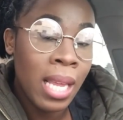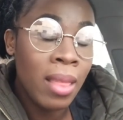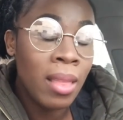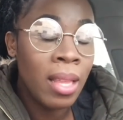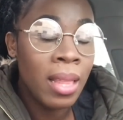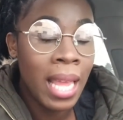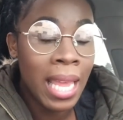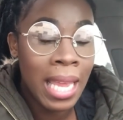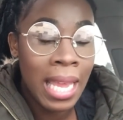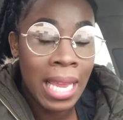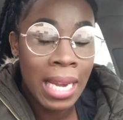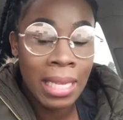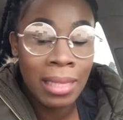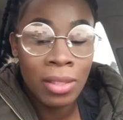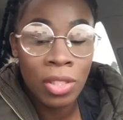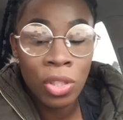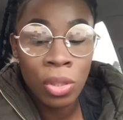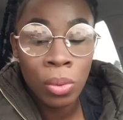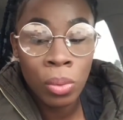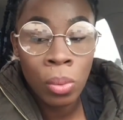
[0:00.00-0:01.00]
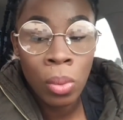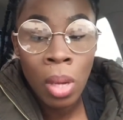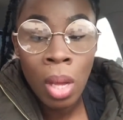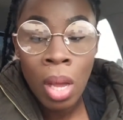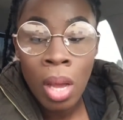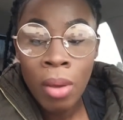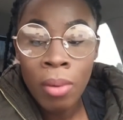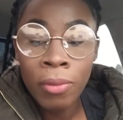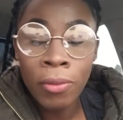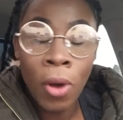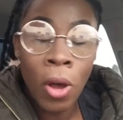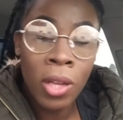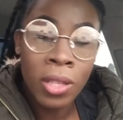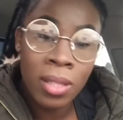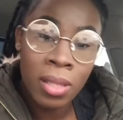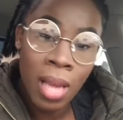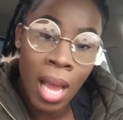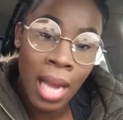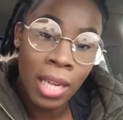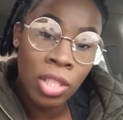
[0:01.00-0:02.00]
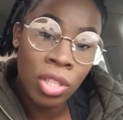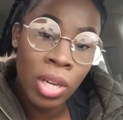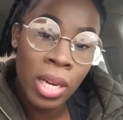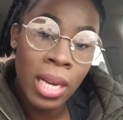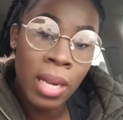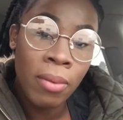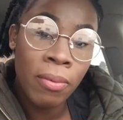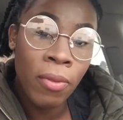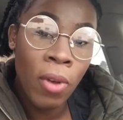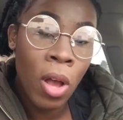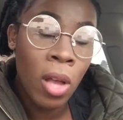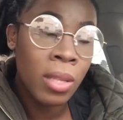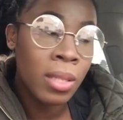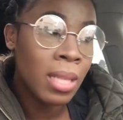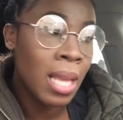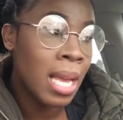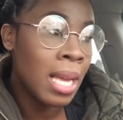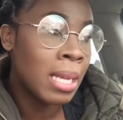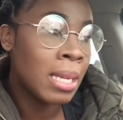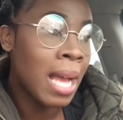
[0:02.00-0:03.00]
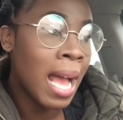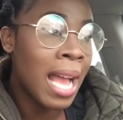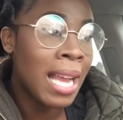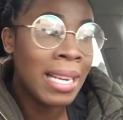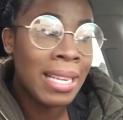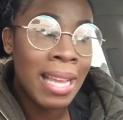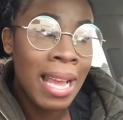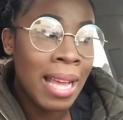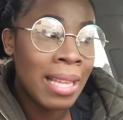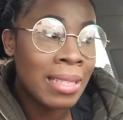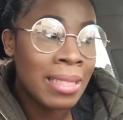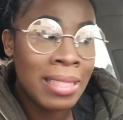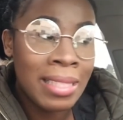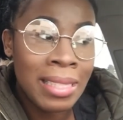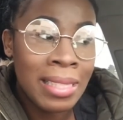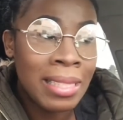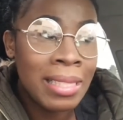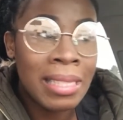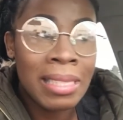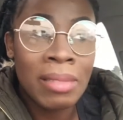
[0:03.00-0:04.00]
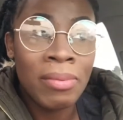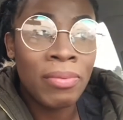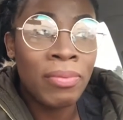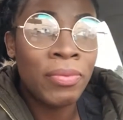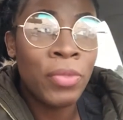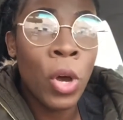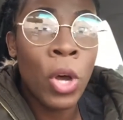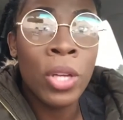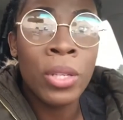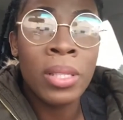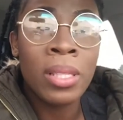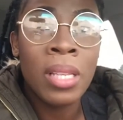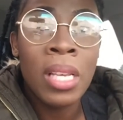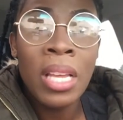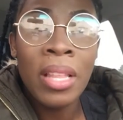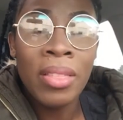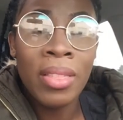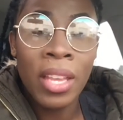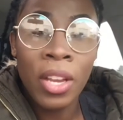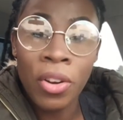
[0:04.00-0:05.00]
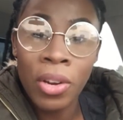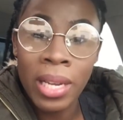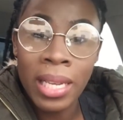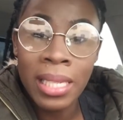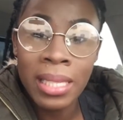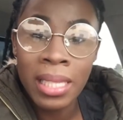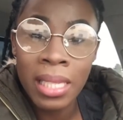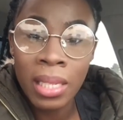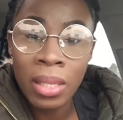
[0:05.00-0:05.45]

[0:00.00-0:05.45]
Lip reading: and then they get into false doctrine and false ideologies and false theories,